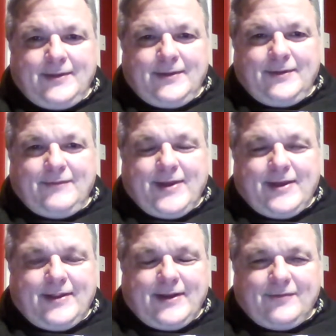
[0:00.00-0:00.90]
You've
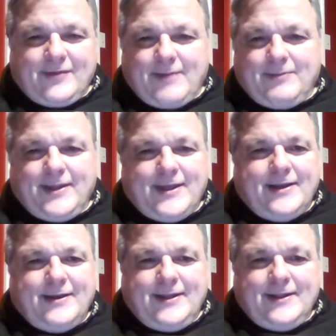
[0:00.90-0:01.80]
got a lot of choppy
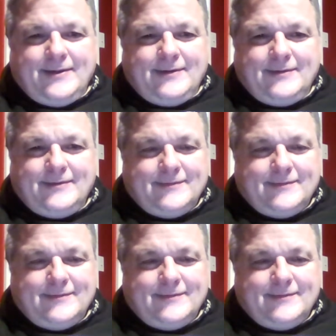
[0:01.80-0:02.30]
editing.